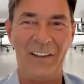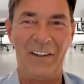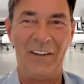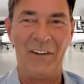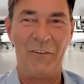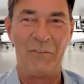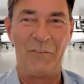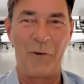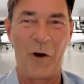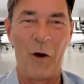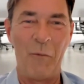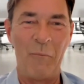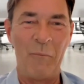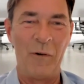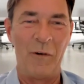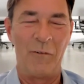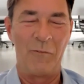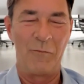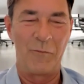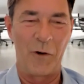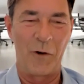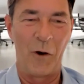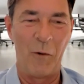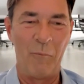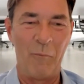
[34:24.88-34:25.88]
from
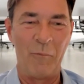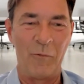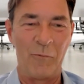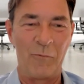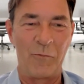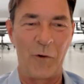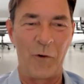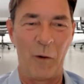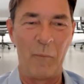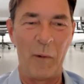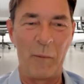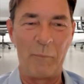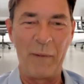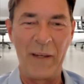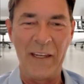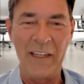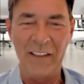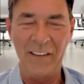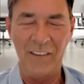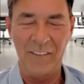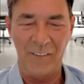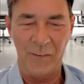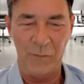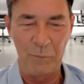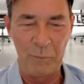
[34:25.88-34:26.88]
a
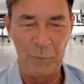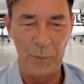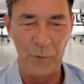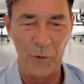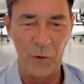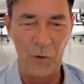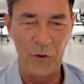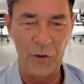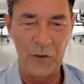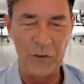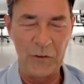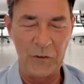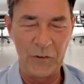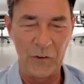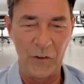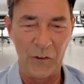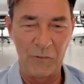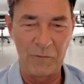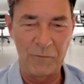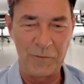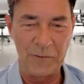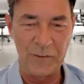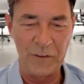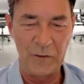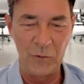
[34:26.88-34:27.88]
bank's point
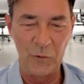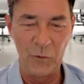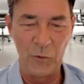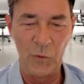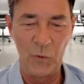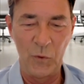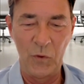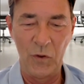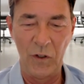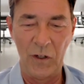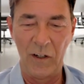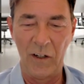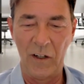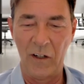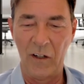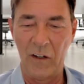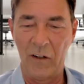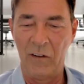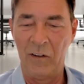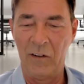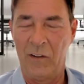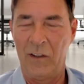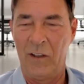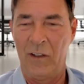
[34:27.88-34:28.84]
of view,